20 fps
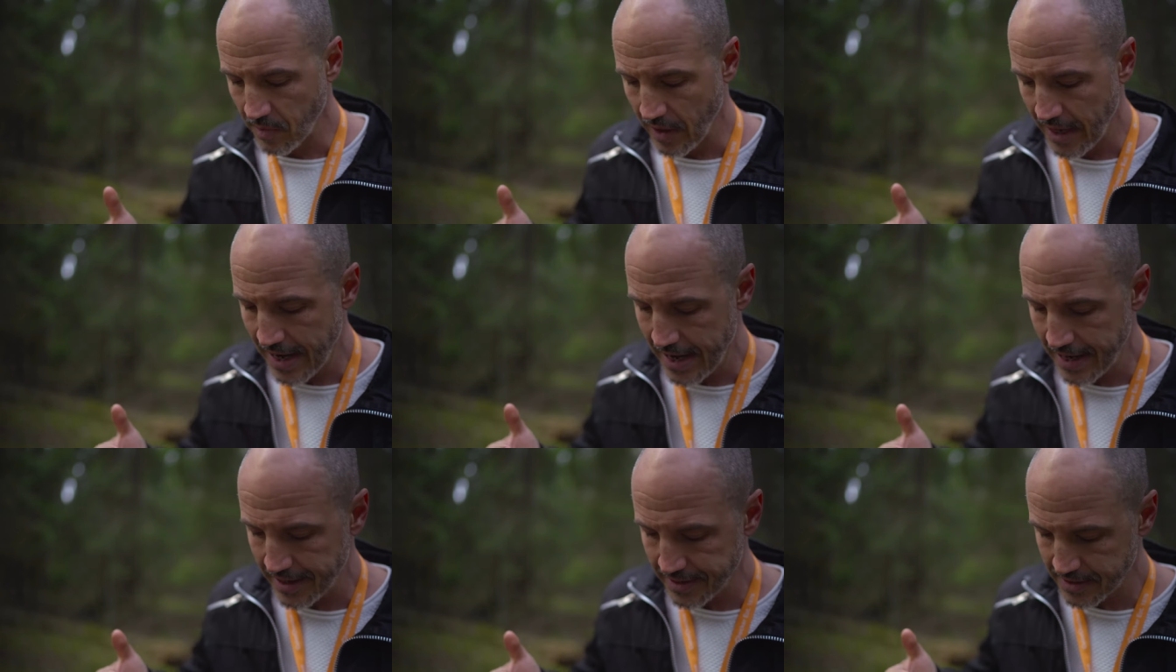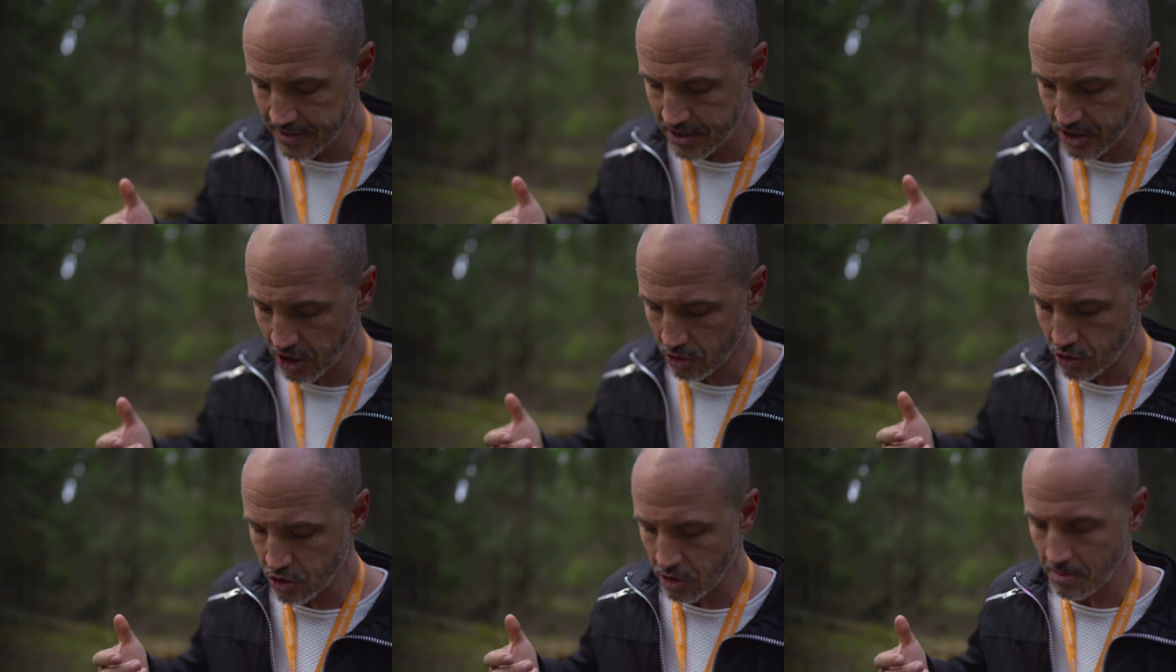and
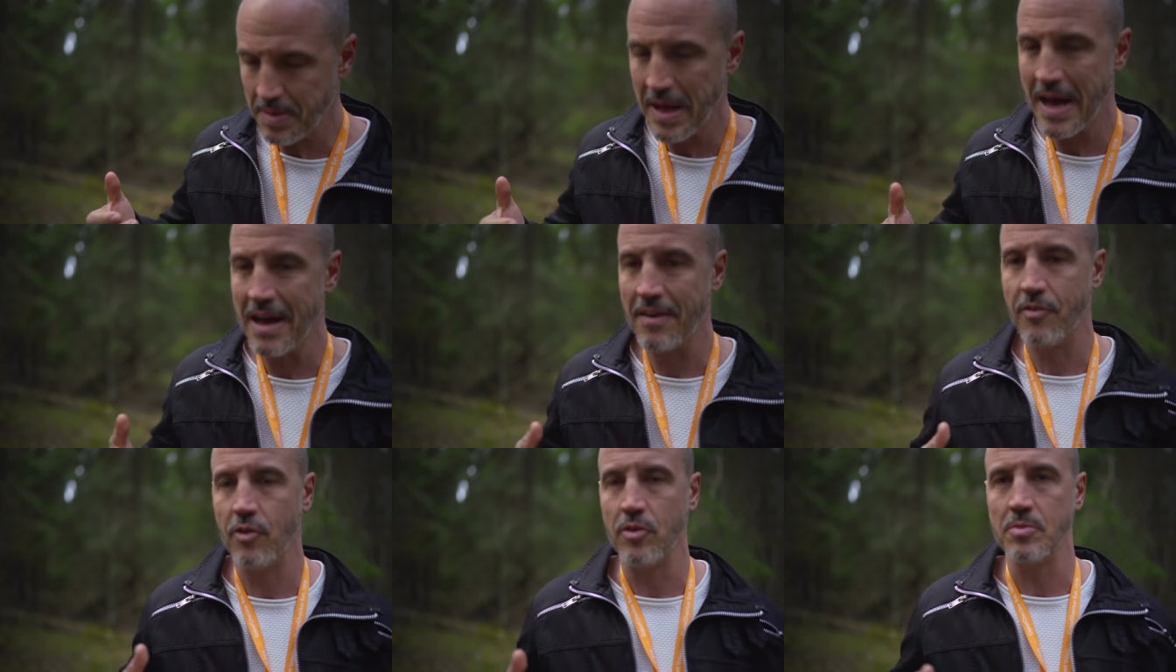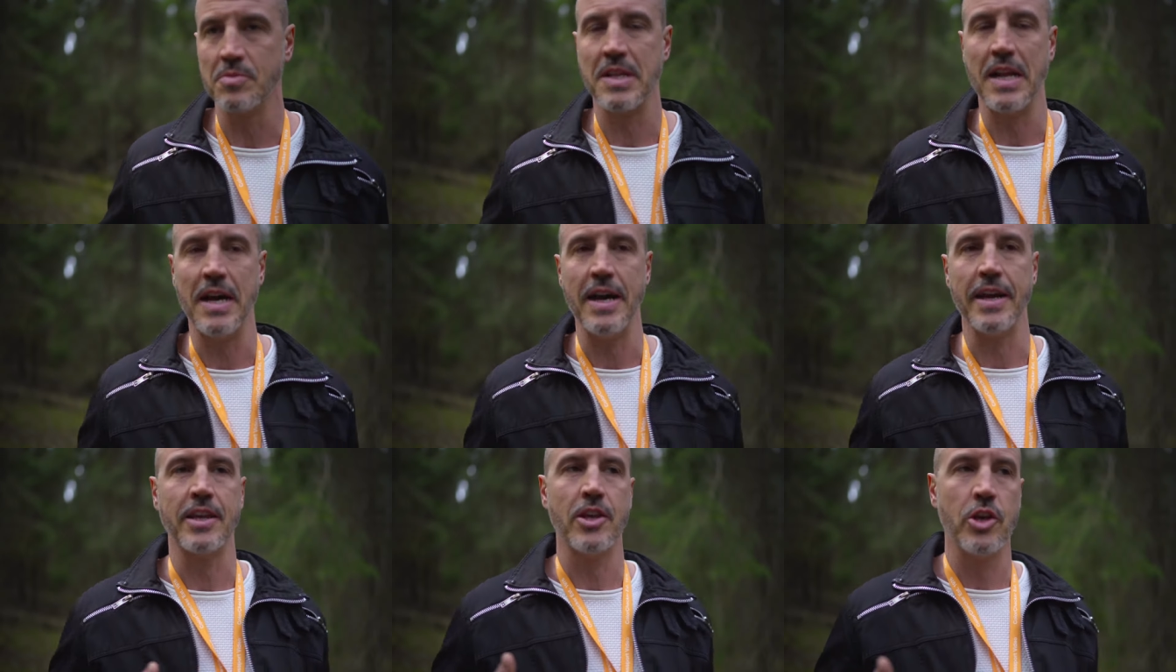social platforms
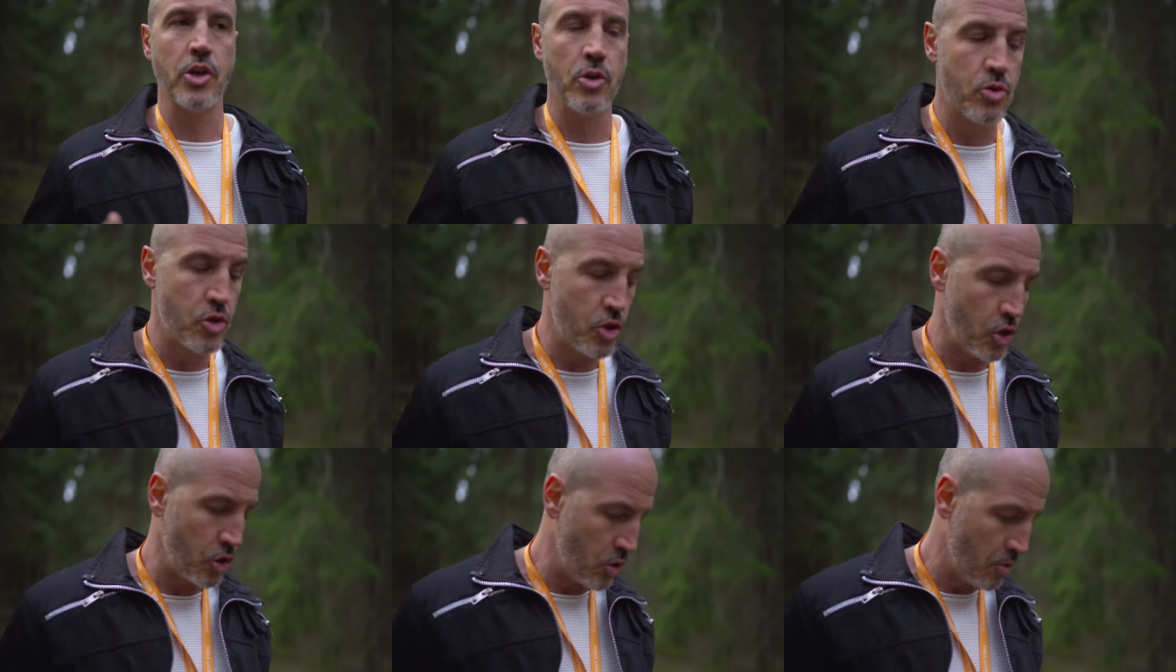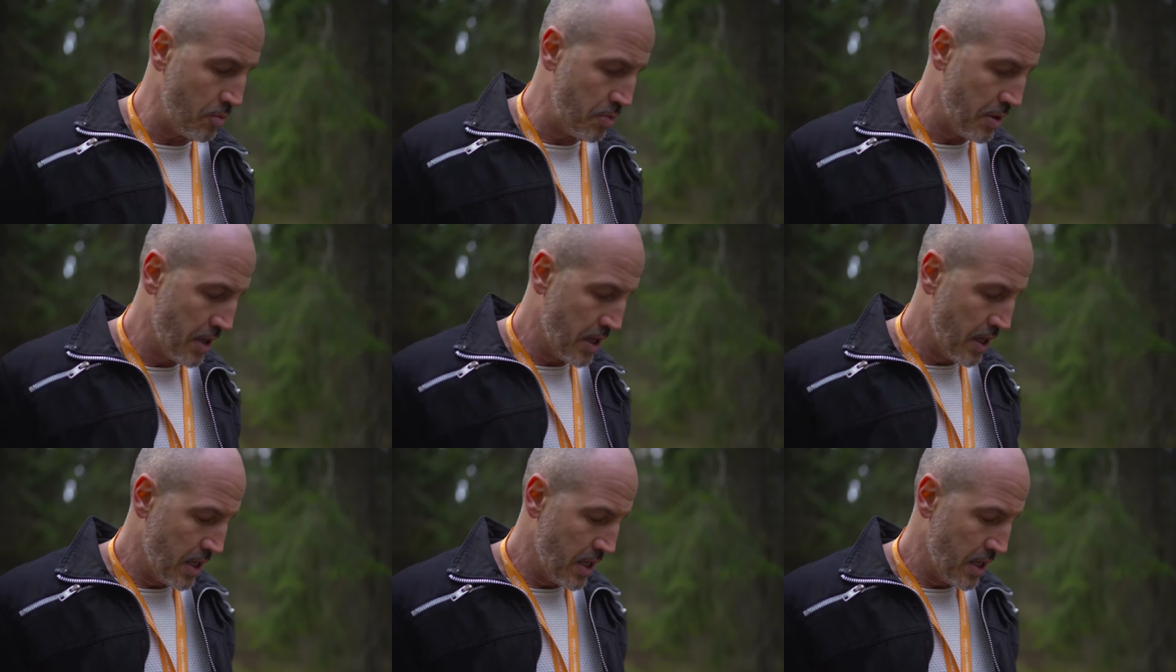like YouTube,